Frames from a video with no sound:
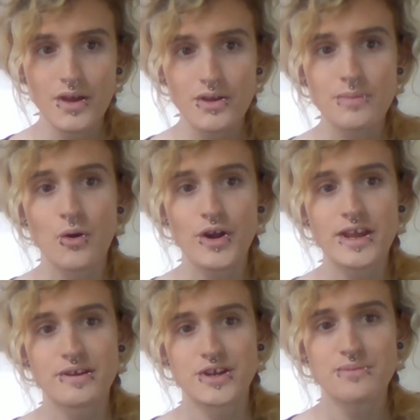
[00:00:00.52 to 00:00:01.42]
Good morning,
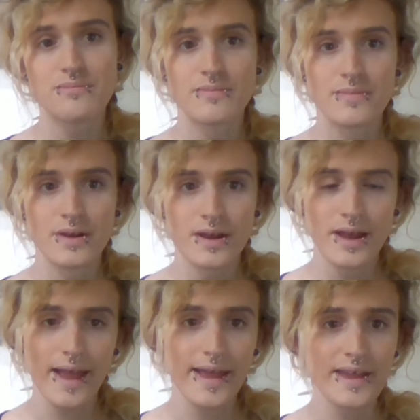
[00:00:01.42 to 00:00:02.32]
YouTube.
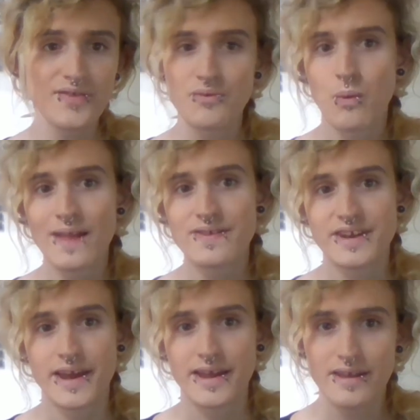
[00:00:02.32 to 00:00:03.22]
It's
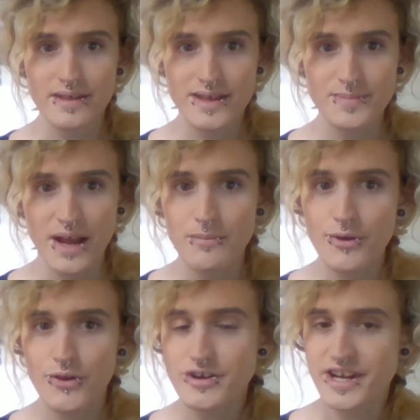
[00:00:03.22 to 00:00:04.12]
Wednesday, September
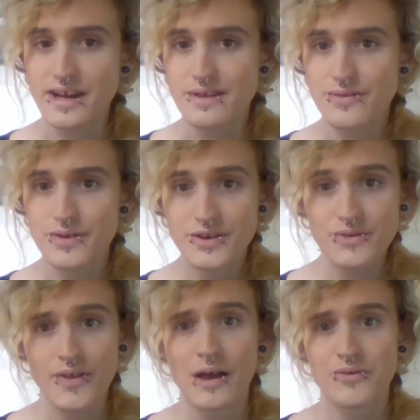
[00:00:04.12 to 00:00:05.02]
13th,
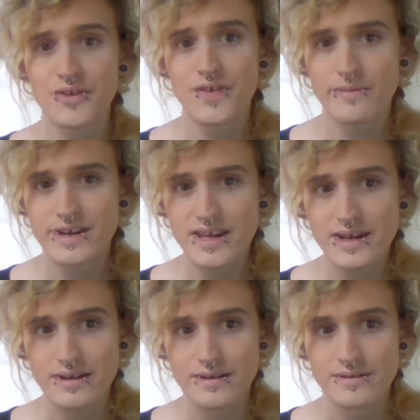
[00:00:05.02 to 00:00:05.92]

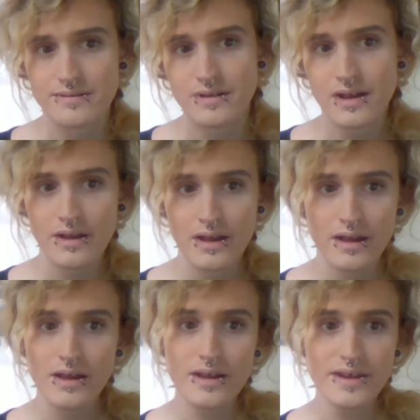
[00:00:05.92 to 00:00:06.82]
2017.
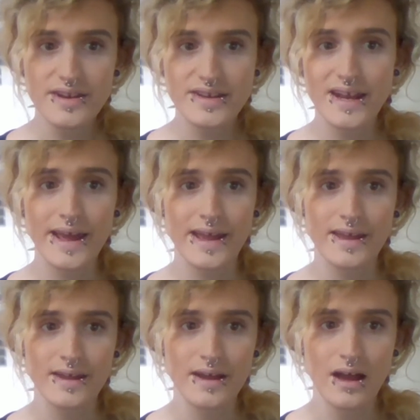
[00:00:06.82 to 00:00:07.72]

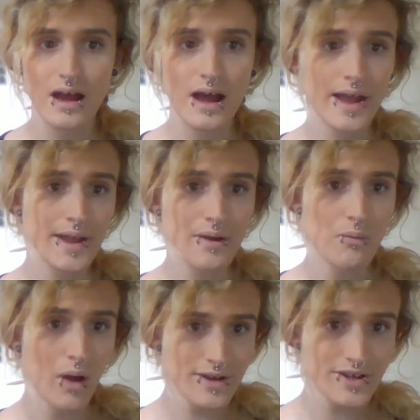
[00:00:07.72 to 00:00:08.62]
Today, I
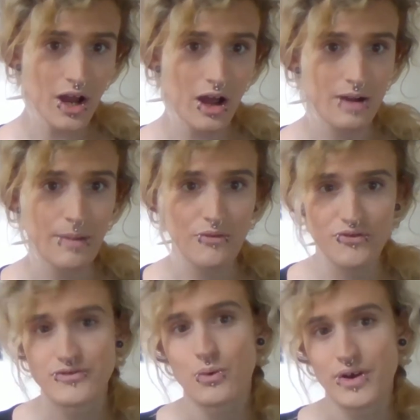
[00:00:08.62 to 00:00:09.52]
want to talk about
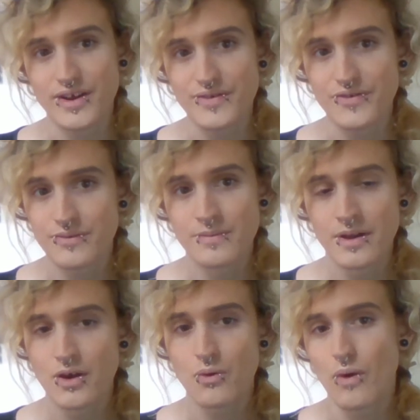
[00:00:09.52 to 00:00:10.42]
stories,
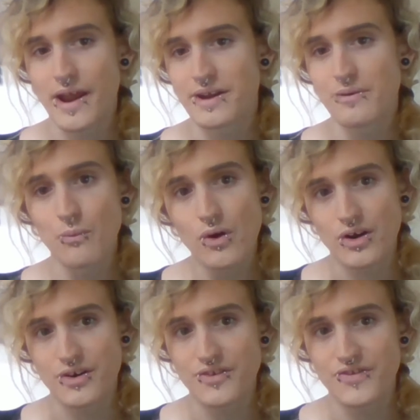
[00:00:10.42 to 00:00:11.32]
and
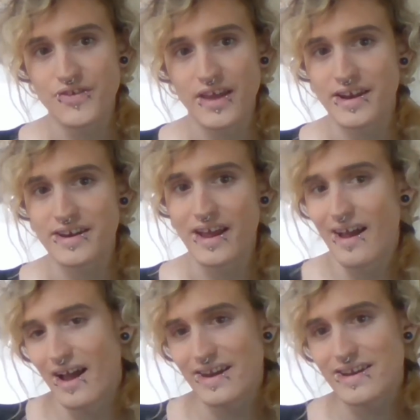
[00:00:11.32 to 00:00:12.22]
words, and
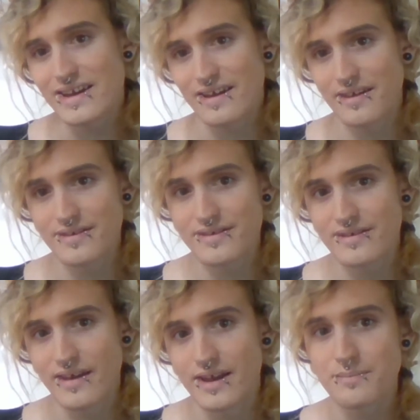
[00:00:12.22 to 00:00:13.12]

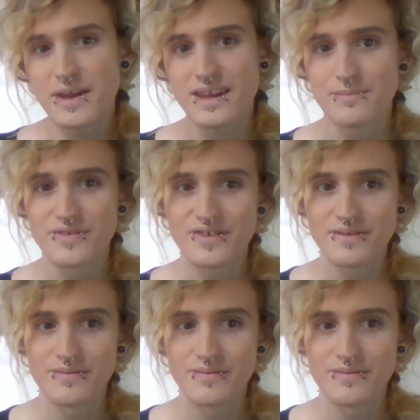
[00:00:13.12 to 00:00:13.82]
ideas, and memes.